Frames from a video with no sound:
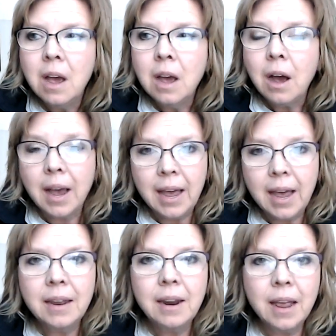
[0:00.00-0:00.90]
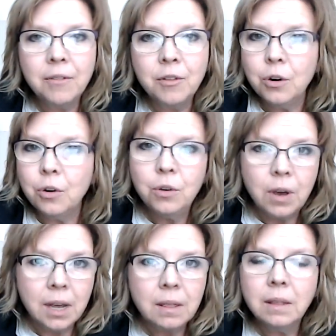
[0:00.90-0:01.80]
I had you
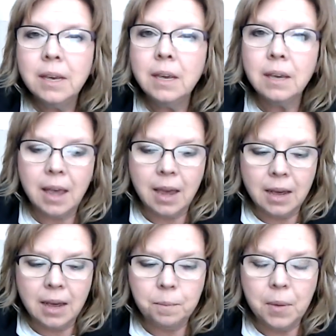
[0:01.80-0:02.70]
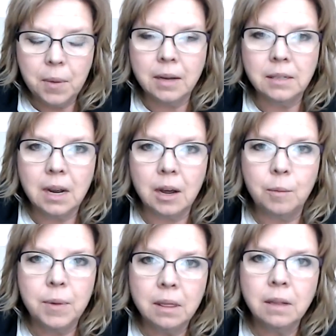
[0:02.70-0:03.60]
got the link, and in
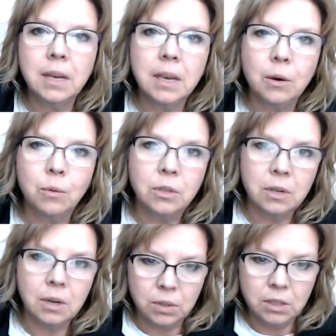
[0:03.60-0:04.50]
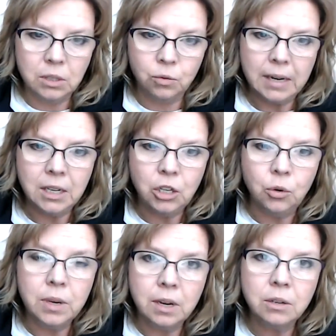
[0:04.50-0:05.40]
the link it was directing you
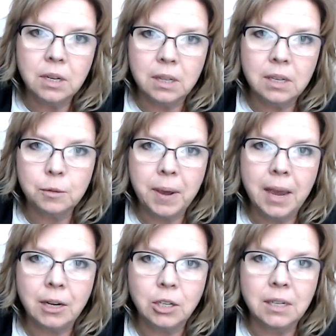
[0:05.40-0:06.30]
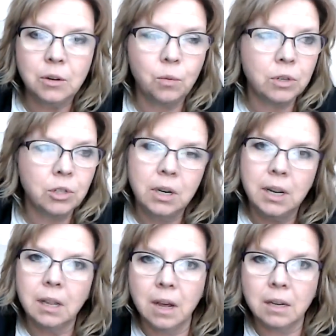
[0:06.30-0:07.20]
here to this page. I didn't want you to get
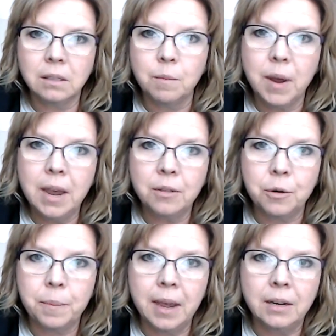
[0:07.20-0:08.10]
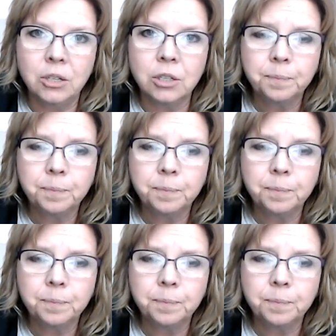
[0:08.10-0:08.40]
lost on my other page.